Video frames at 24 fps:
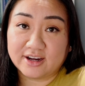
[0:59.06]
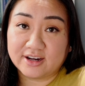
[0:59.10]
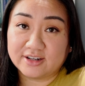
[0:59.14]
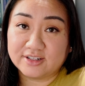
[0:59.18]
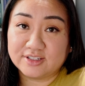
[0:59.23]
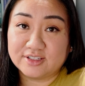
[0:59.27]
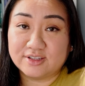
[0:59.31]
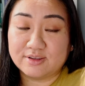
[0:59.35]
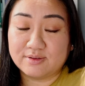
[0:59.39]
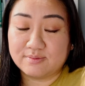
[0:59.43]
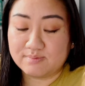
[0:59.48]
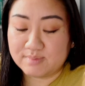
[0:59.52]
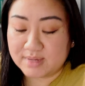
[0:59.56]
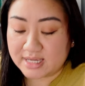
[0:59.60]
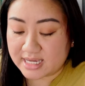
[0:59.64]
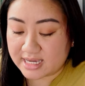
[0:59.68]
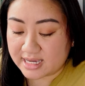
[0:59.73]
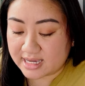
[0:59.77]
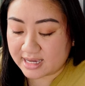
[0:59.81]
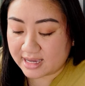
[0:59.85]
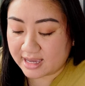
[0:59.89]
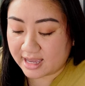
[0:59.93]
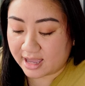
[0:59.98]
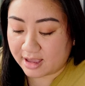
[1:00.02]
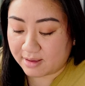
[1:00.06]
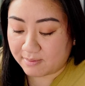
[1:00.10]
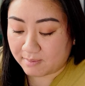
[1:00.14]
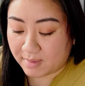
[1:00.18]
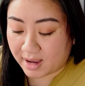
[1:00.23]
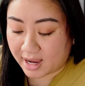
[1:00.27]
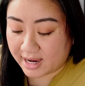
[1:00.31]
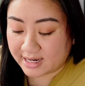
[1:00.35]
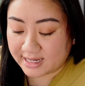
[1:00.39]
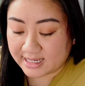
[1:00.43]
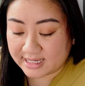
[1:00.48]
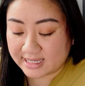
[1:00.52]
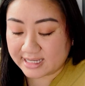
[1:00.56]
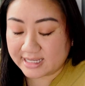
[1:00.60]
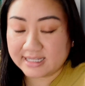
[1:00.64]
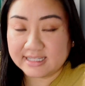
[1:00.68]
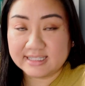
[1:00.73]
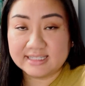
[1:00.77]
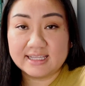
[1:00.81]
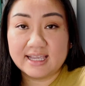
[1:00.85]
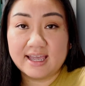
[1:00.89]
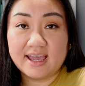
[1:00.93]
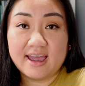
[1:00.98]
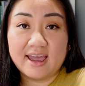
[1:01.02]
to me and my
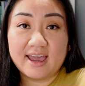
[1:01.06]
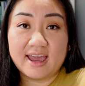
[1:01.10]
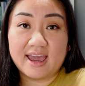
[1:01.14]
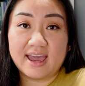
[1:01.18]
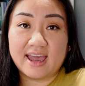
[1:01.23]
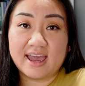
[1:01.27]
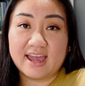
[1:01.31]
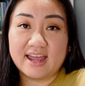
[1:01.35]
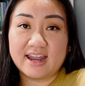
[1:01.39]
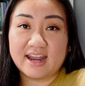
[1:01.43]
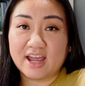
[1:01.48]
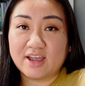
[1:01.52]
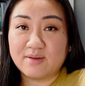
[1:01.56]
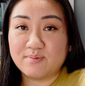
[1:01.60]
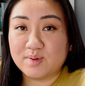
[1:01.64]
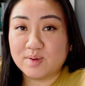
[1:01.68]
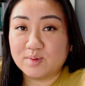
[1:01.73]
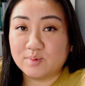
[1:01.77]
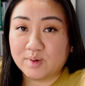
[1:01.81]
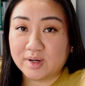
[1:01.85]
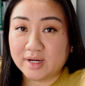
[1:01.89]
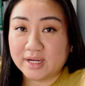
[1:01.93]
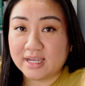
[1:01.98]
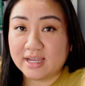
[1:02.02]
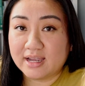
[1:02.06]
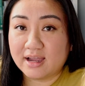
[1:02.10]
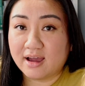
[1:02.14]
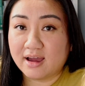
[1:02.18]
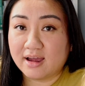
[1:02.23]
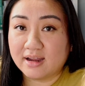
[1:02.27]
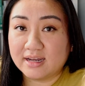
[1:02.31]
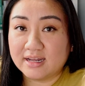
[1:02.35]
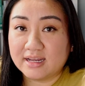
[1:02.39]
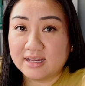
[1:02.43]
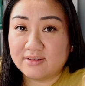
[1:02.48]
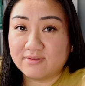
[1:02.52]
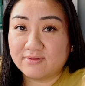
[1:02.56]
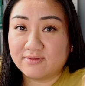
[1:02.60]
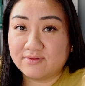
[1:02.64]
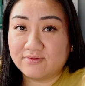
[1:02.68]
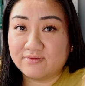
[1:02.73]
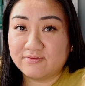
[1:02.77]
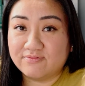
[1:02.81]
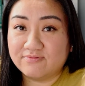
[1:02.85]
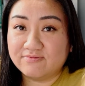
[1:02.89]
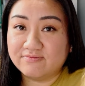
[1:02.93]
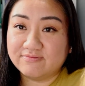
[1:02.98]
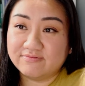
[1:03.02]
needs, and I've been working on it
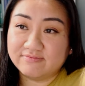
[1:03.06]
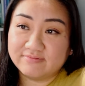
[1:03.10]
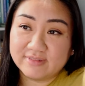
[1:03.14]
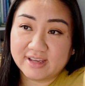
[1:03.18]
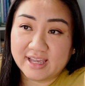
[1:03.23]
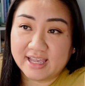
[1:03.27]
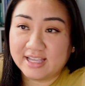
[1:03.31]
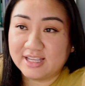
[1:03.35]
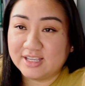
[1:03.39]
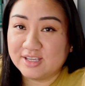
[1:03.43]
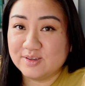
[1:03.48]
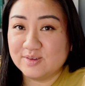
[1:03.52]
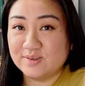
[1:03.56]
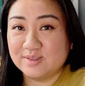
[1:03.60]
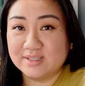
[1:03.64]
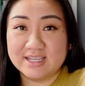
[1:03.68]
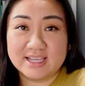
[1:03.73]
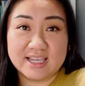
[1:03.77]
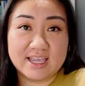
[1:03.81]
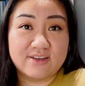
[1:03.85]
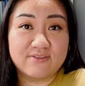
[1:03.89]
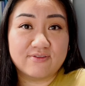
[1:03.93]
and using it